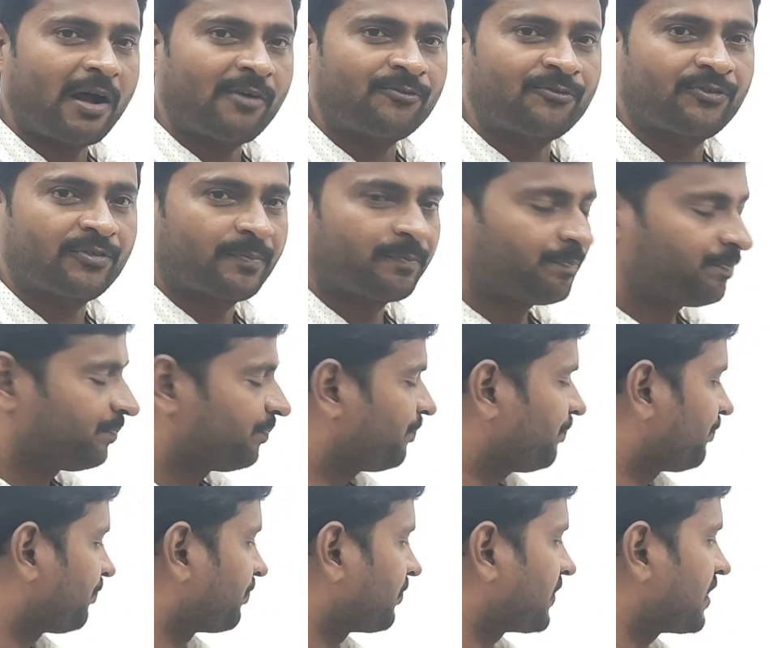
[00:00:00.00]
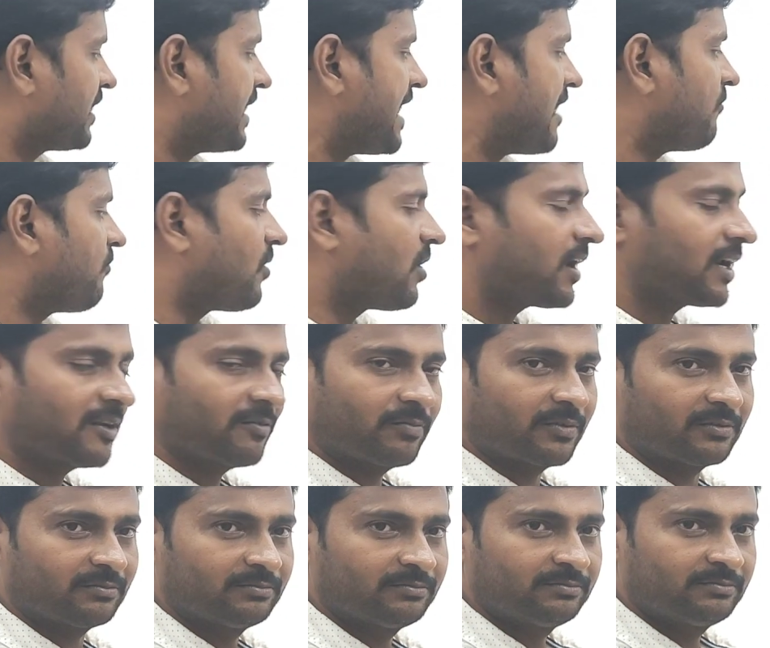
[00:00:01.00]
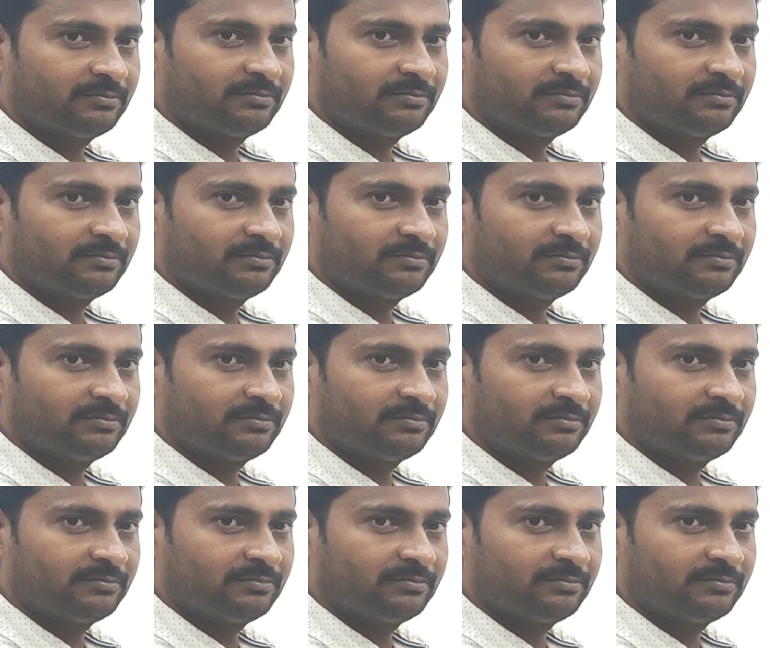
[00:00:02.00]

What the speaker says: of evolve.